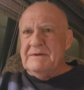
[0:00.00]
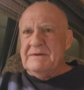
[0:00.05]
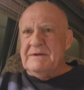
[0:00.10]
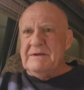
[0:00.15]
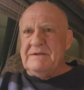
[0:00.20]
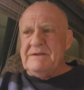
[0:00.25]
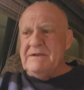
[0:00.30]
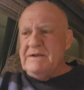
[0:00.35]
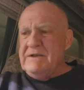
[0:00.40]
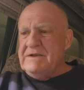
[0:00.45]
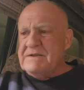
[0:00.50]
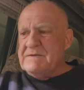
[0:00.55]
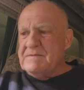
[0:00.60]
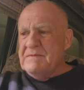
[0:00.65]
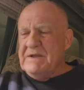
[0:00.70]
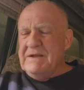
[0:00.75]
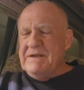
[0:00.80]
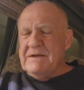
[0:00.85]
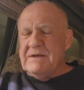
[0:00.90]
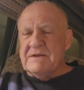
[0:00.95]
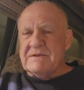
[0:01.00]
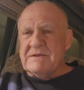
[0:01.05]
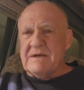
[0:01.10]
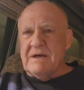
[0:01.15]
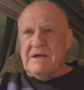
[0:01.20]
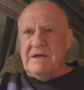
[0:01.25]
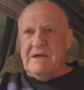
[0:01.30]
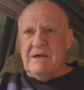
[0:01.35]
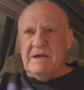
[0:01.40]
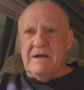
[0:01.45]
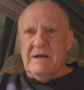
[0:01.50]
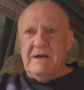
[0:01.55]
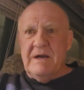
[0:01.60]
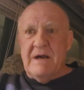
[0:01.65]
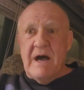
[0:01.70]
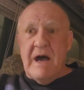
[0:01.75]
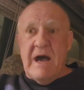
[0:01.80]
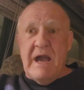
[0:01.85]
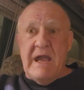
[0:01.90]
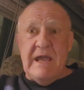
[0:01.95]
They teased me because
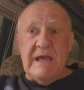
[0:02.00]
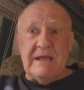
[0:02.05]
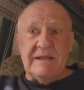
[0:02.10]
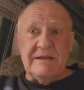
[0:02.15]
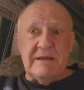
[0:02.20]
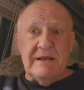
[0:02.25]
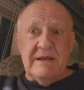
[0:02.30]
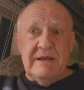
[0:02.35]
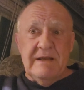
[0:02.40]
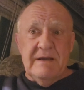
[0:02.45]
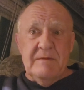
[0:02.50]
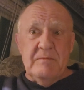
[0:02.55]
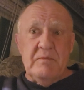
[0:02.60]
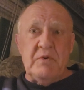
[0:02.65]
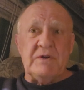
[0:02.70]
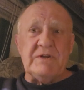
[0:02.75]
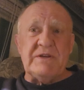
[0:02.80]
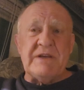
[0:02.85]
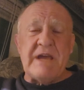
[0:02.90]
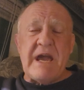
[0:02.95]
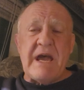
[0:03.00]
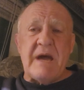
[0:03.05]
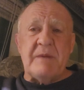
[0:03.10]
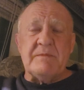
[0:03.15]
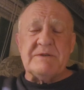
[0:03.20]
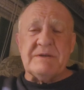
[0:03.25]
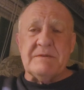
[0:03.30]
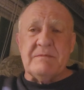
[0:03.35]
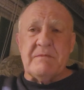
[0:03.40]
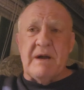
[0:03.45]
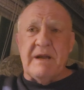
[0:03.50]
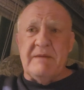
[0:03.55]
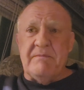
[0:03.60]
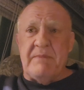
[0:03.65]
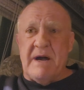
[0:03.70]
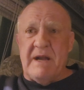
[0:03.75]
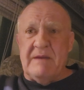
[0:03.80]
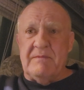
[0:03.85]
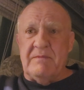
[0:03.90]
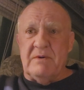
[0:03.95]
I had put tabs in my
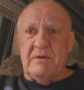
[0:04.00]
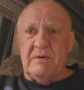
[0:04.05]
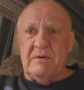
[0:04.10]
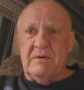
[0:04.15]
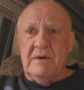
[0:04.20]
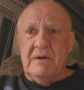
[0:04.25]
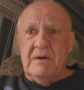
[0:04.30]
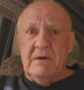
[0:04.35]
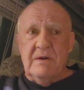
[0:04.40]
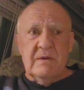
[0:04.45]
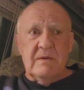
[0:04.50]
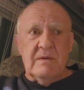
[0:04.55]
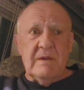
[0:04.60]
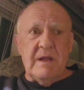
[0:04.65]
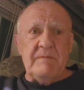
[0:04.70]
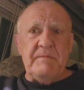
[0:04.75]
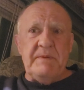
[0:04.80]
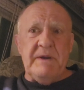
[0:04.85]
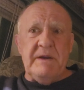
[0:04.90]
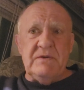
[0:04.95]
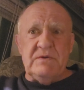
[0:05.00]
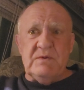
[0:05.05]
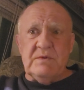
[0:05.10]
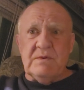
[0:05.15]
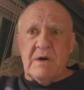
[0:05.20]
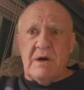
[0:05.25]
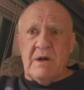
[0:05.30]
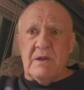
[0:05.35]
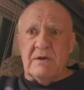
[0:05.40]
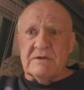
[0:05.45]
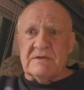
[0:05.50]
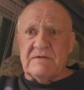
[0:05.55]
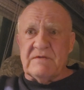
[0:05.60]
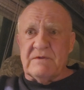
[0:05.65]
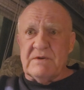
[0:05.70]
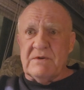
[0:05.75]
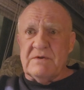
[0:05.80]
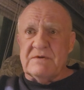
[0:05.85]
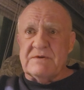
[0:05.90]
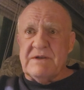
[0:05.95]
Bible. I paid $2
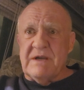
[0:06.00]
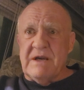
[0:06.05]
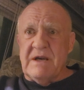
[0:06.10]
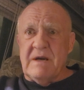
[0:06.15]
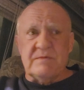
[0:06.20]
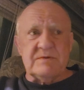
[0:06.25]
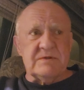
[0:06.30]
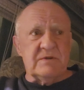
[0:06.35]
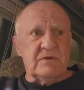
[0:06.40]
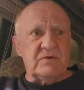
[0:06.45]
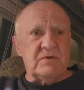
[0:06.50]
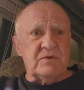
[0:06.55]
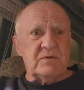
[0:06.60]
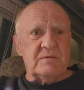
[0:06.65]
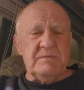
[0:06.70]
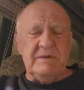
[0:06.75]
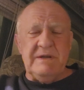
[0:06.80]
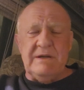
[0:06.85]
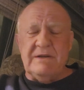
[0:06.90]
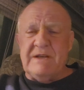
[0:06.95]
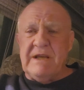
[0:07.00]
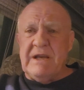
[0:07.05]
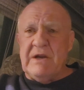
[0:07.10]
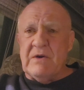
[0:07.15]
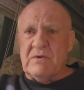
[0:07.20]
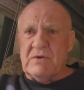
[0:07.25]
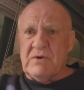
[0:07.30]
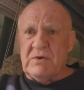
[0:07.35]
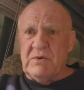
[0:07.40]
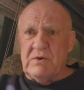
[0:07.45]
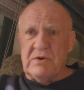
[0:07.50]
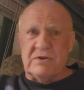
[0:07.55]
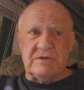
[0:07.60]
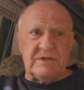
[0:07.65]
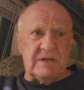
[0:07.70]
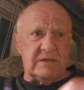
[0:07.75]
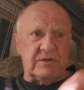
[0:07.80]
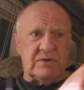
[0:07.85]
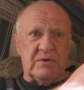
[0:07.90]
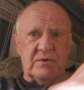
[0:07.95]
for those tabs, and it took me a day or two to
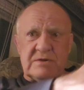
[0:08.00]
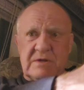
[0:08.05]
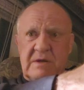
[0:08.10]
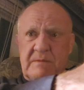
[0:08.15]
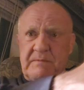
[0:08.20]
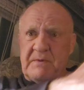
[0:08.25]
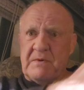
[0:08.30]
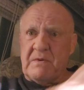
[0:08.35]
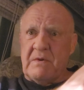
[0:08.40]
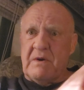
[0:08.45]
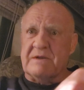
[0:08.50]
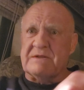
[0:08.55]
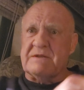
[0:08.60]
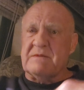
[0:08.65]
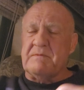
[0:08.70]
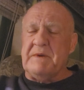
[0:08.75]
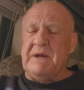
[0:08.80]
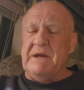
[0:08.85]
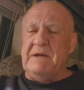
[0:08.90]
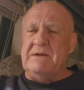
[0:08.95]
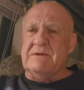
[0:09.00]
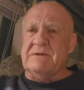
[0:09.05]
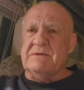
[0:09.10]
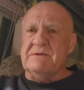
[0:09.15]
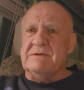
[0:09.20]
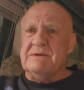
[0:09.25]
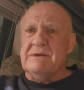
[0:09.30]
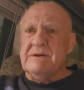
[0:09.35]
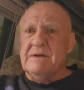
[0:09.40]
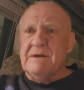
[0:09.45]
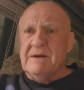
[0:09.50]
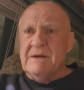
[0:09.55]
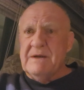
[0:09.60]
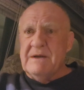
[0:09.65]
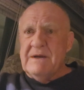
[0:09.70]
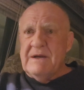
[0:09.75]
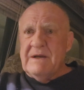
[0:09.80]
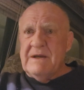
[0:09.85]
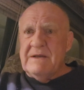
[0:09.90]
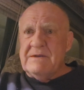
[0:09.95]
set those up across the pages
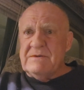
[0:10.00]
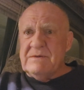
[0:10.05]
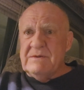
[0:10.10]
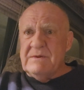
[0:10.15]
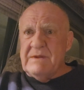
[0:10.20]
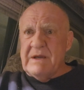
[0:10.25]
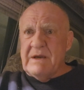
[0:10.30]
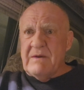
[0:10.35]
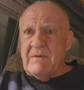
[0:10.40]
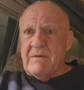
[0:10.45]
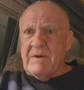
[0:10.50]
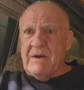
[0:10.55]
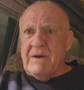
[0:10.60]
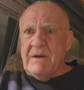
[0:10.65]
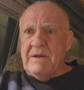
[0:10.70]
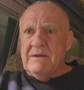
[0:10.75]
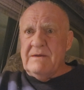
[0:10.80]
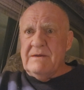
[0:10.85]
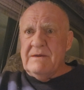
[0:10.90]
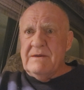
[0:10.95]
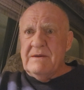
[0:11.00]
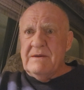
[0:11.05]
and do that right.